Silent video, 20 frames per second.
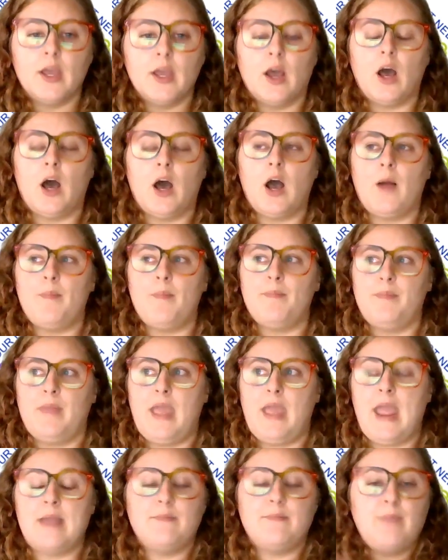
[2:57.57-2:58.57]
Um,
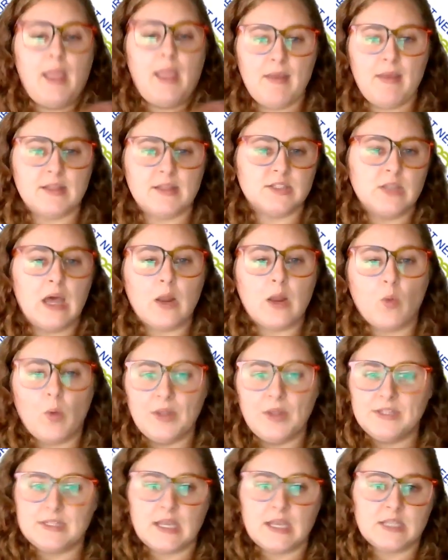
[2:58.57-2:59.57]
and maybe it's not a
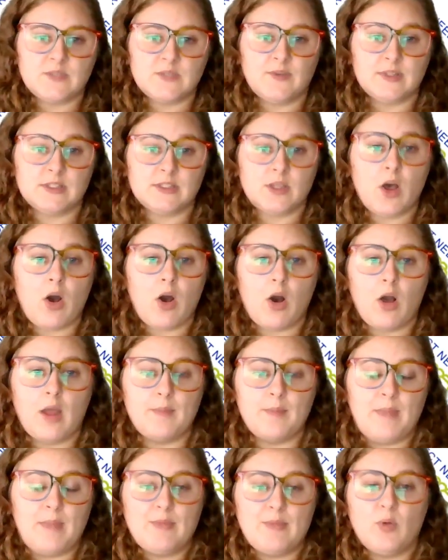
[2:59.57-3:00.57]
one size fits all.
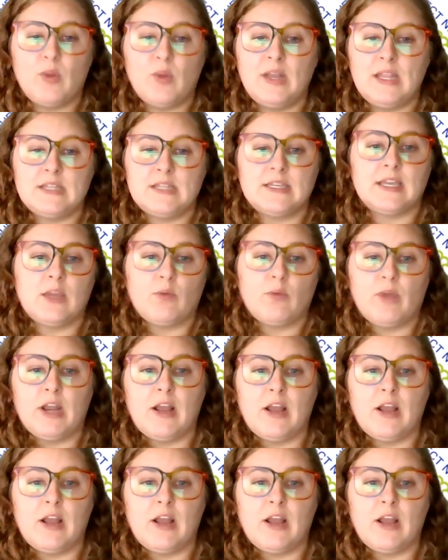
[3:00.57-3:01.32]
And maybe we need to get rid